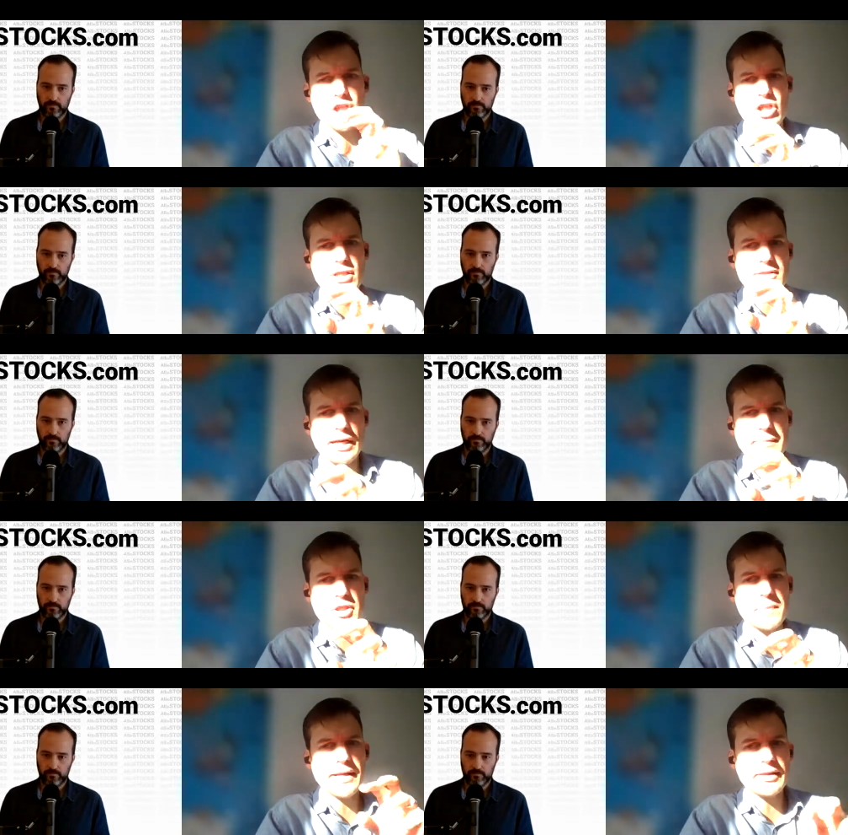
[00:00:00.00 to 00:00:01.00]
Speaker 1: It's just
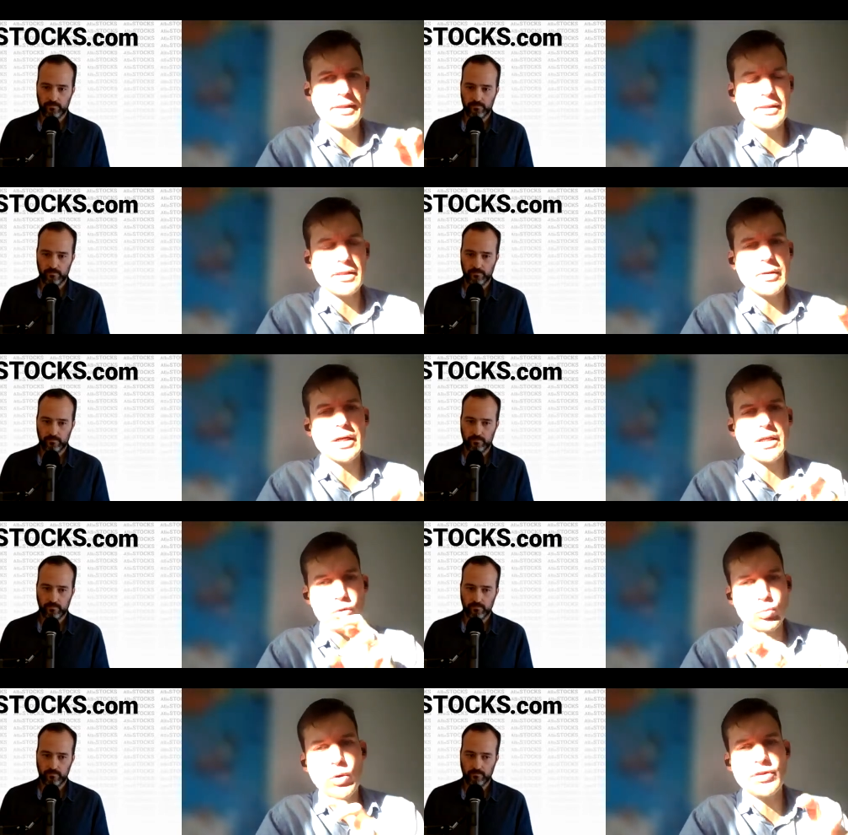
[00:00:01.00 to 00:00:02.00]
time spent in the
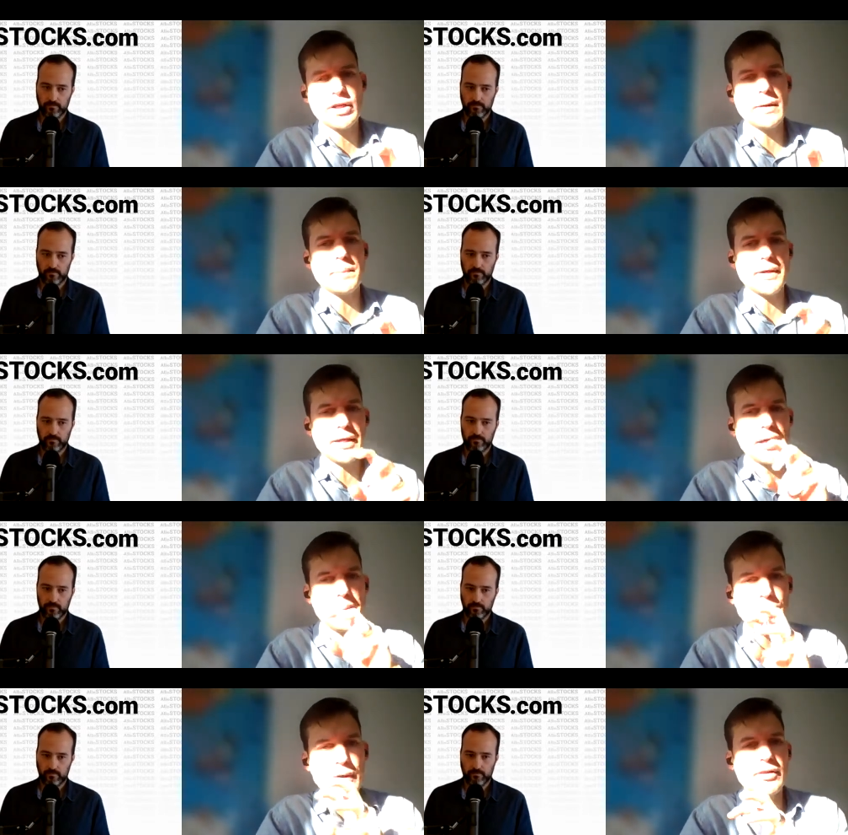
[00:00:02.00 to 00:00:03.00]
market with the
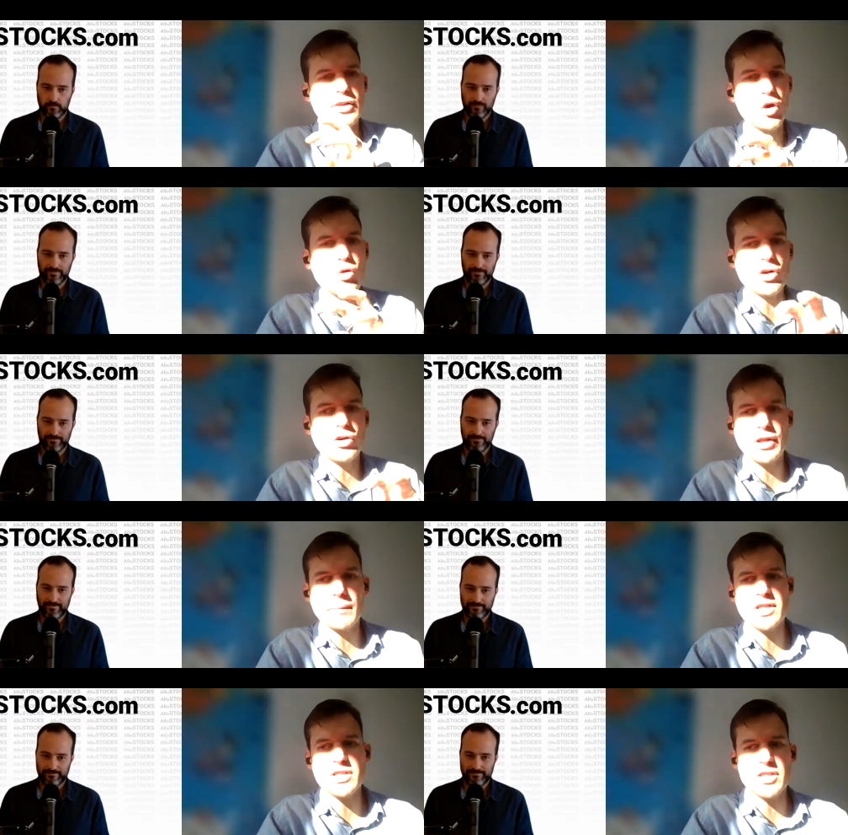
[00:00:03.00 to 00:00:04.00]
company, being the owner of
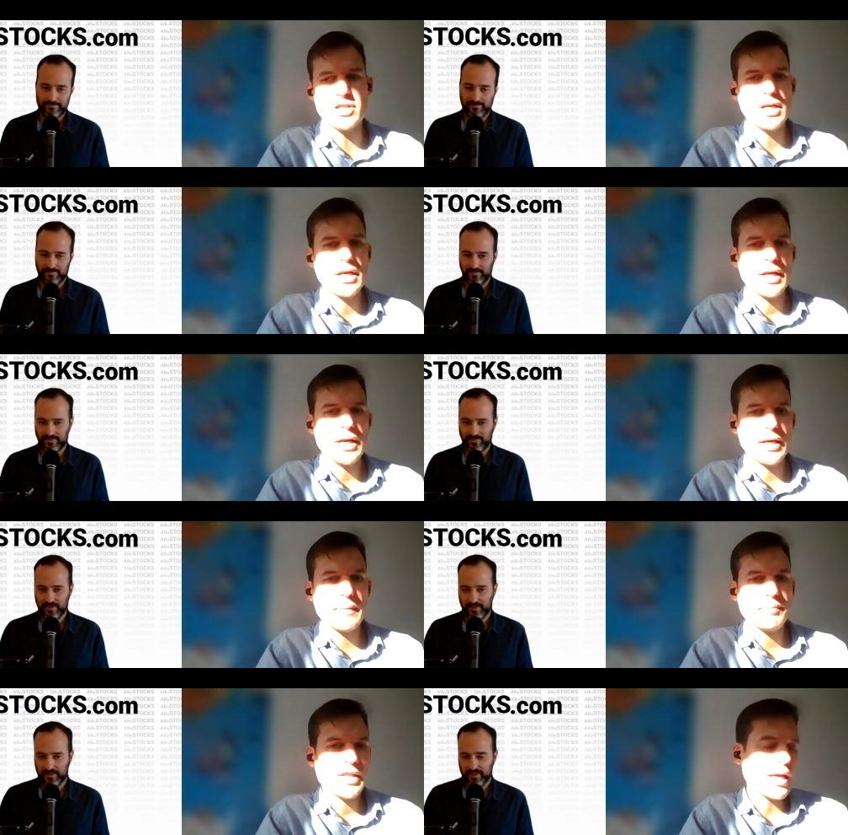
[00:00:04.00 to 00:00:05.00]
that business.
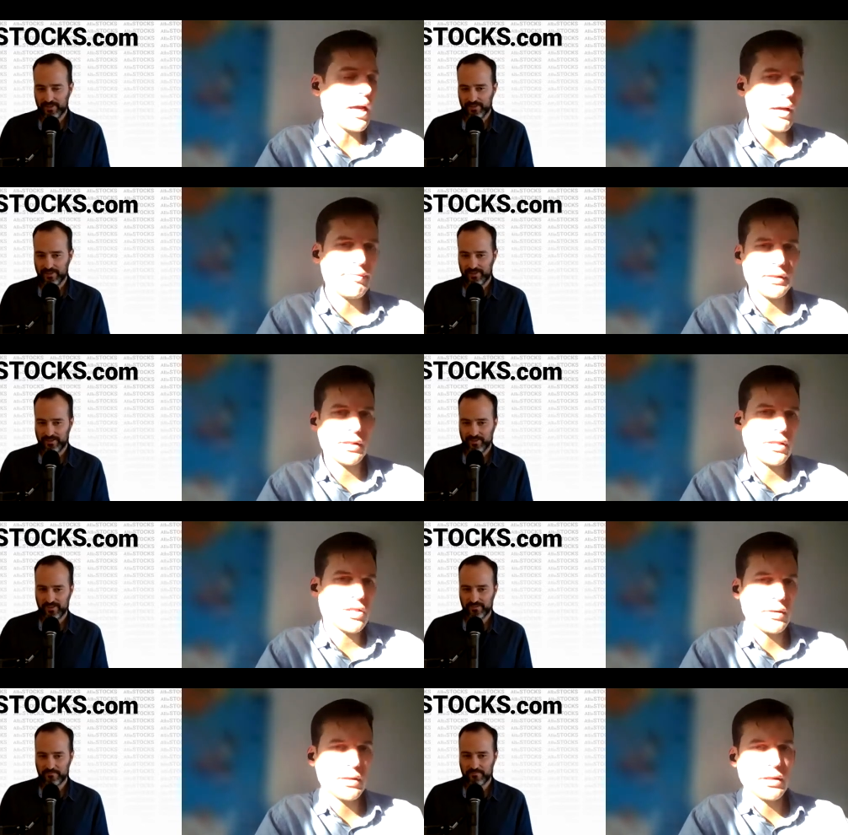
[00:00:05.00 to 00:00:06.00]
And um, yeah, I think that
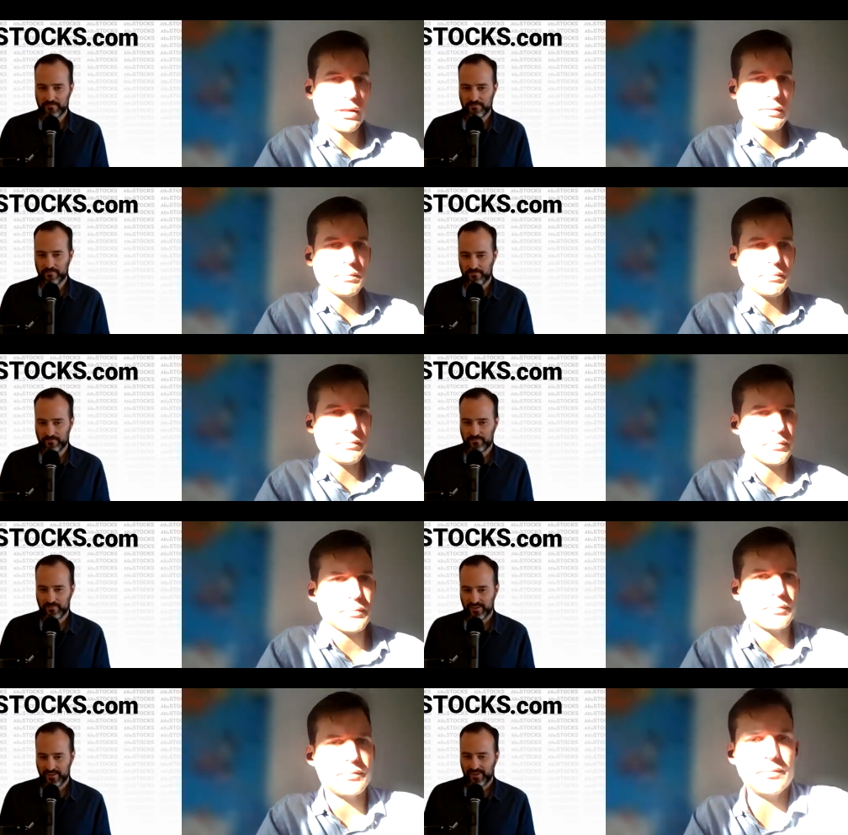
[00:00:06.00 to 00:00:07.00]
that's.
Speaker 2: Um,
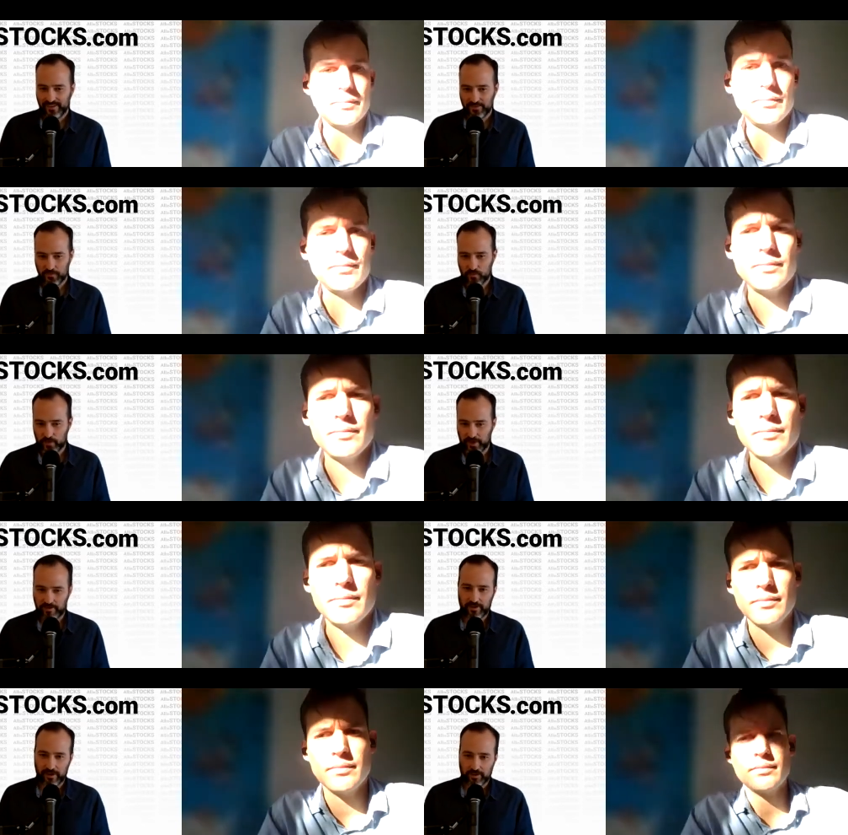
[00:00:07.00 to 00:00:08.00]

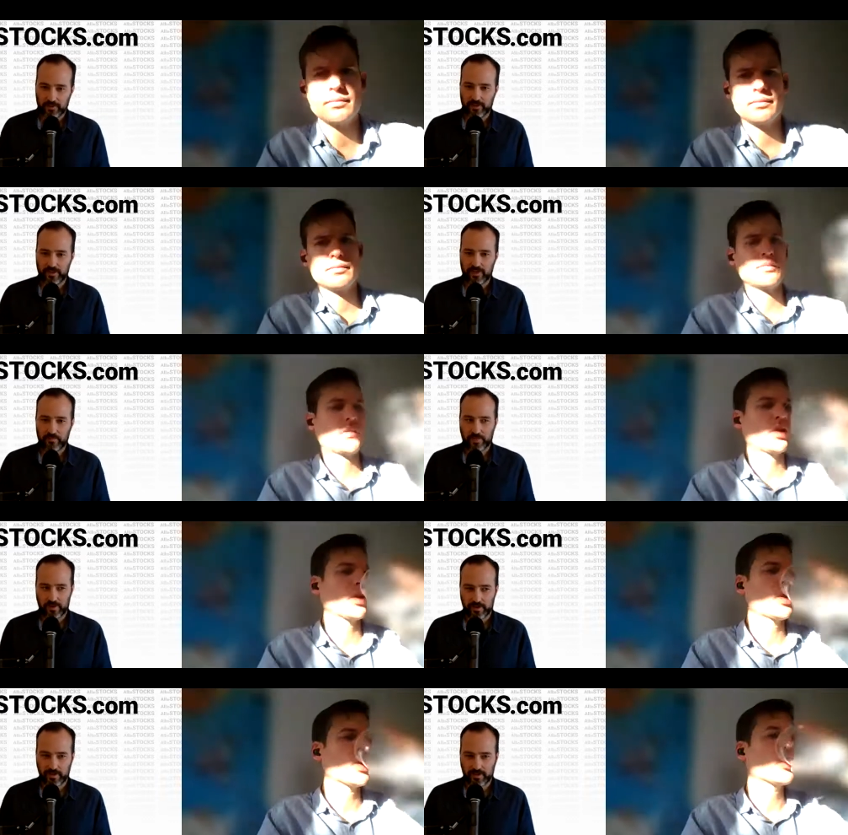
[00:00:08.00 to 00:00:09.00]
whenever I look at a
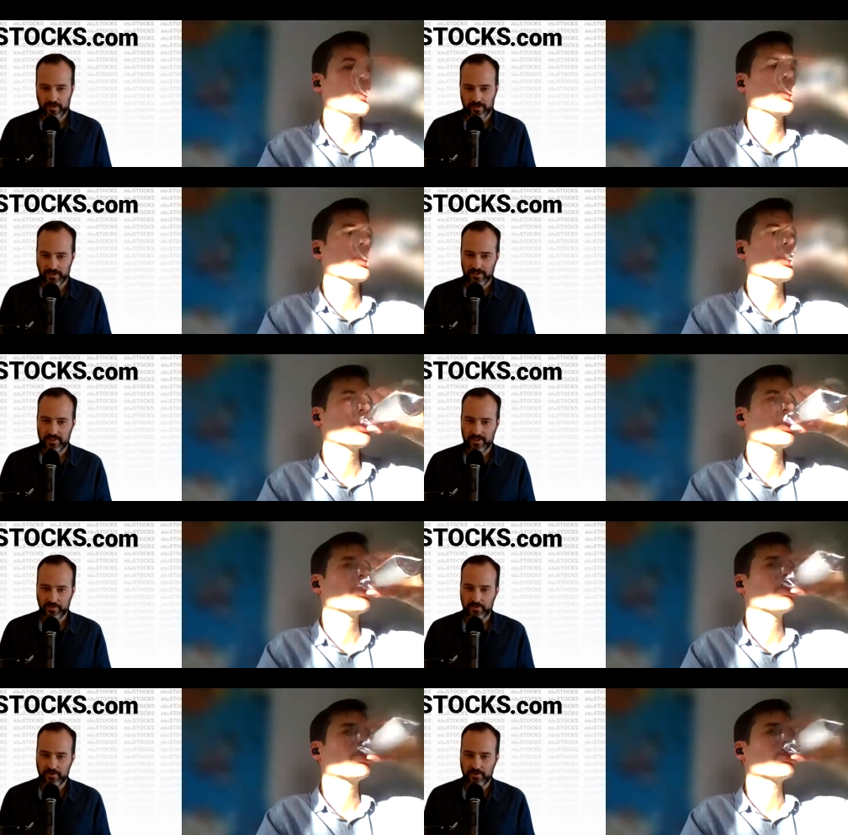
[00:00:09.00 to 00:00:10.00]
company at 60
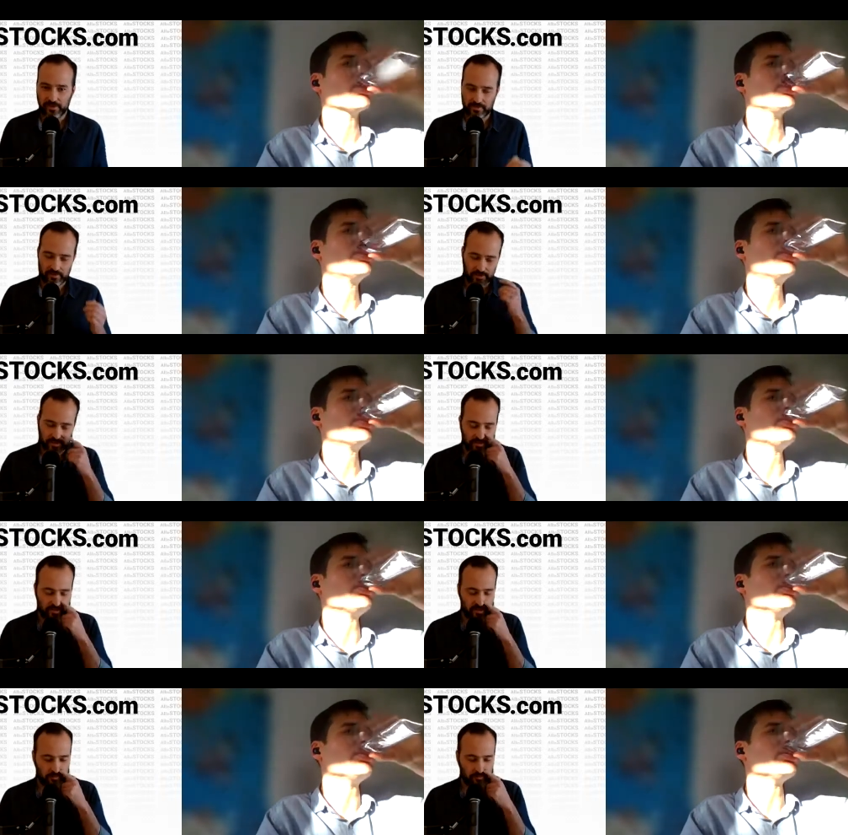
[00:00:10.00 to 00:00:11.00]
times earnings or 60
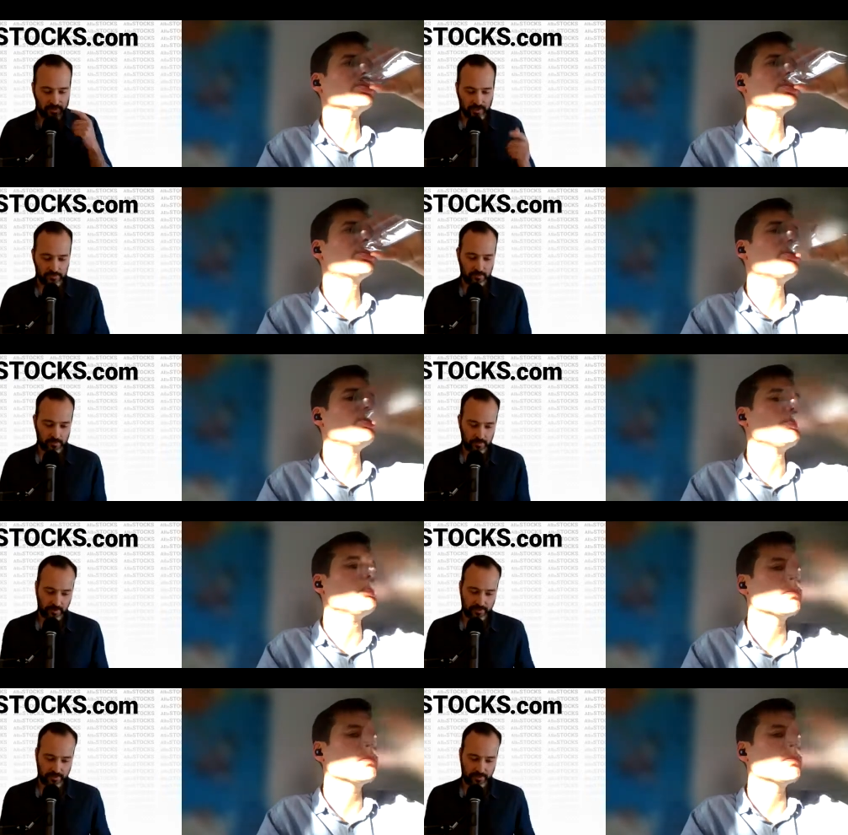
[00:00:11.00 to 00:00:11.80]
times free cash flow, I